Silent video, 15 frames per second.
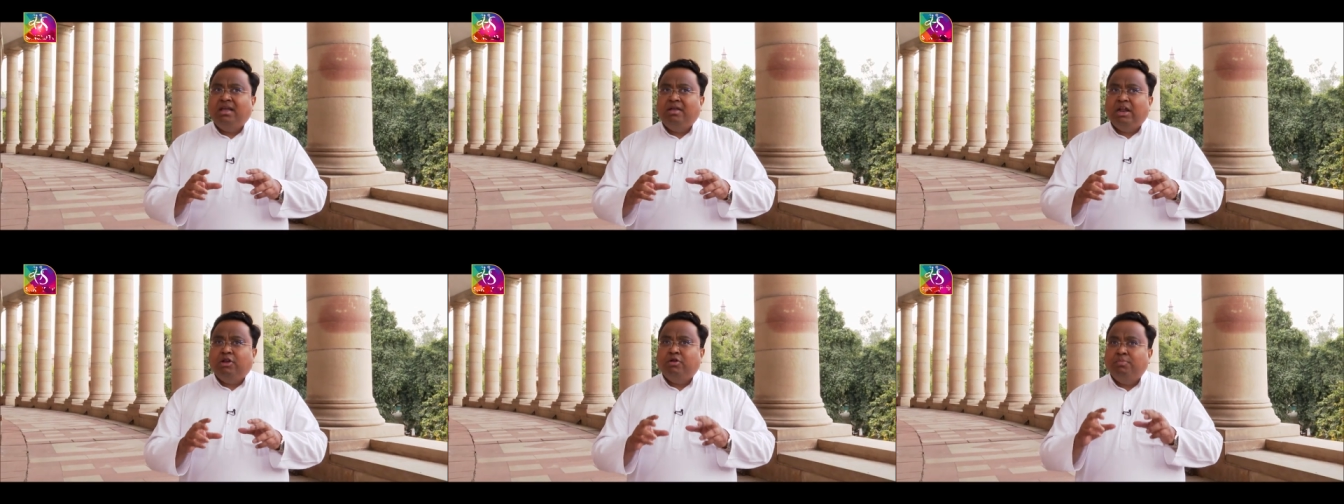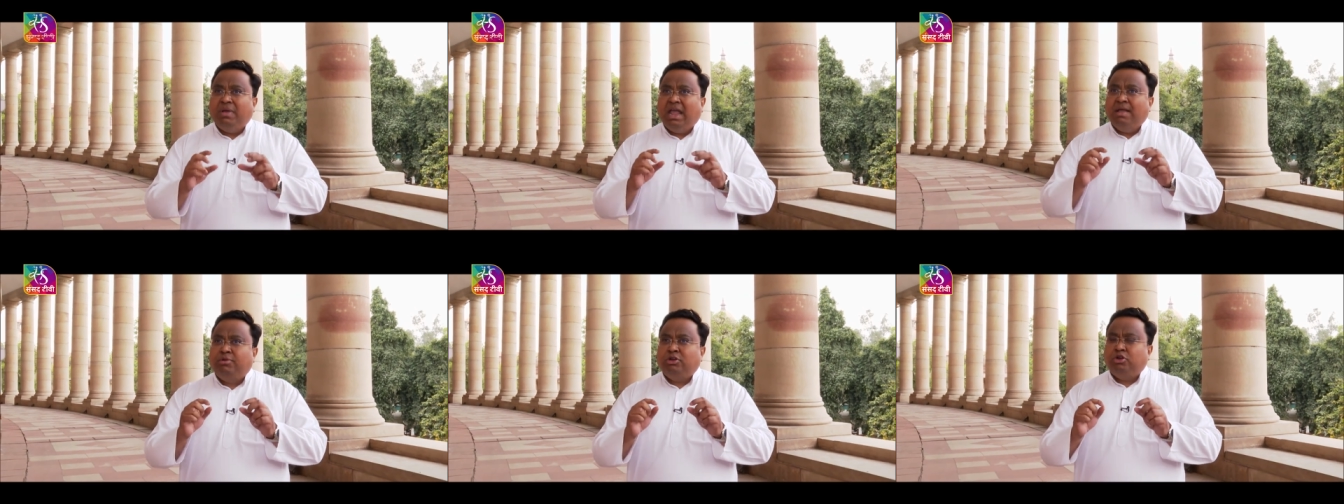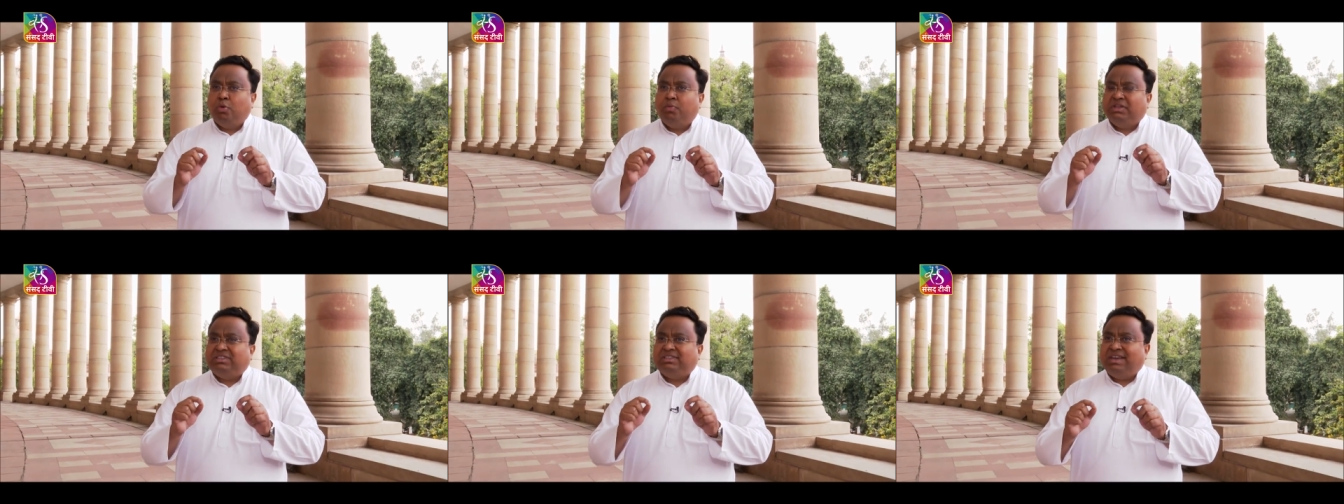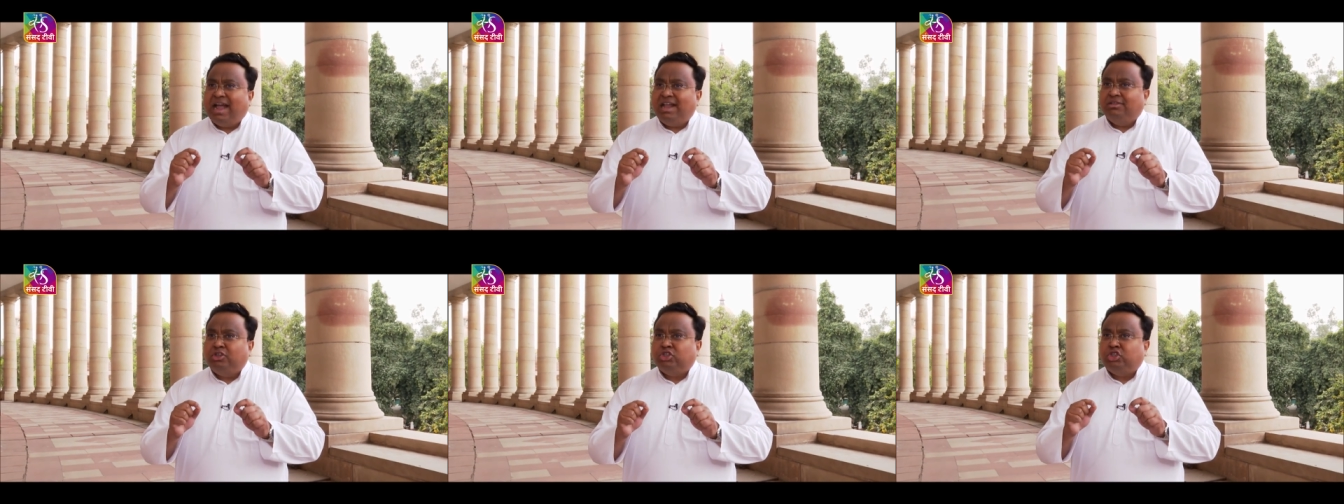it would be able to
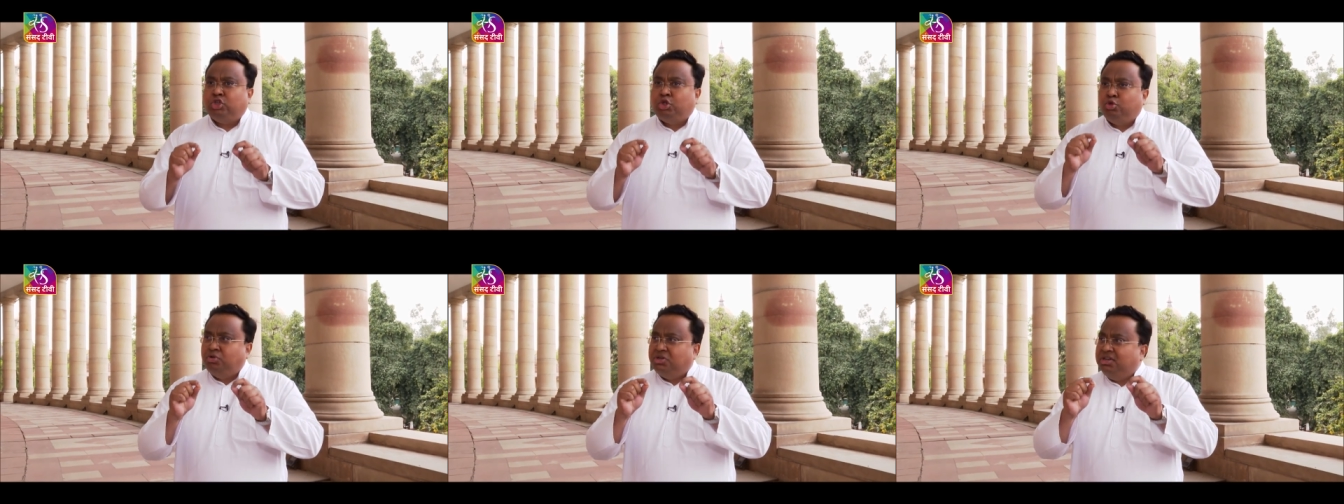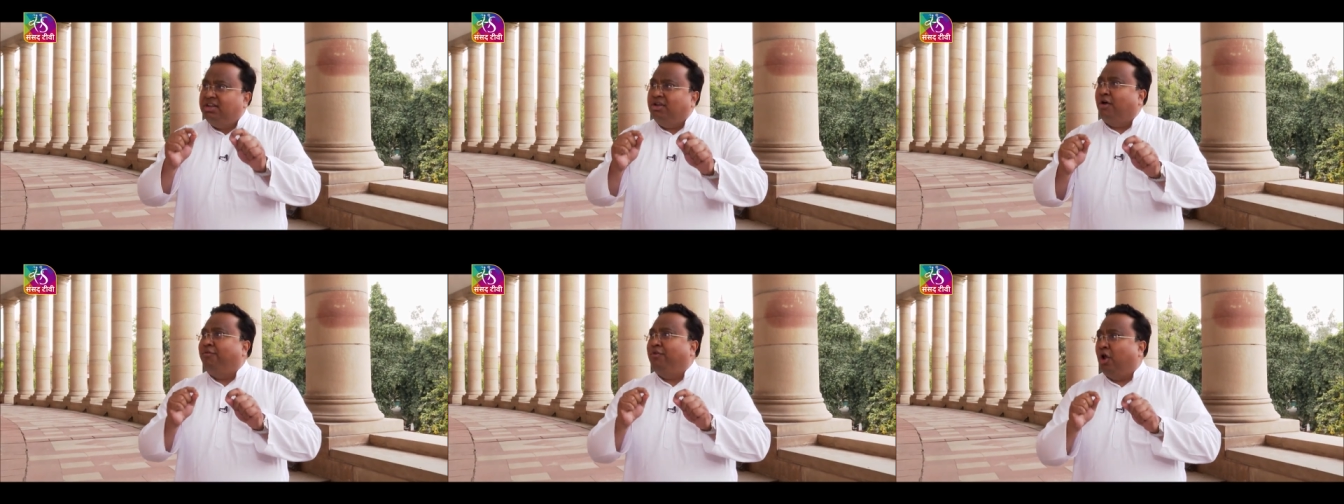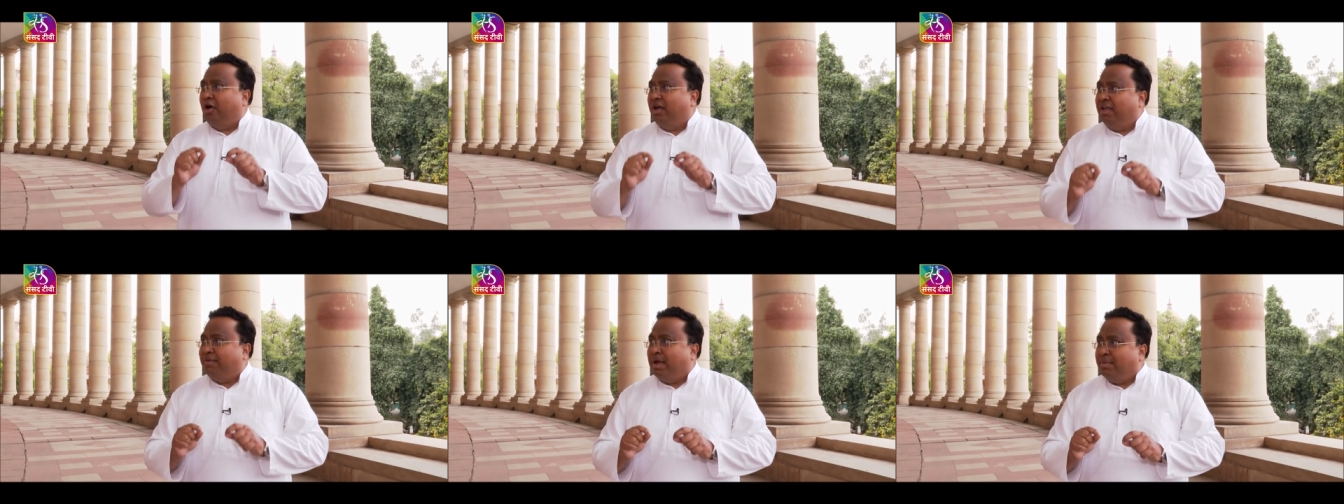withstand the scrutiny of law, if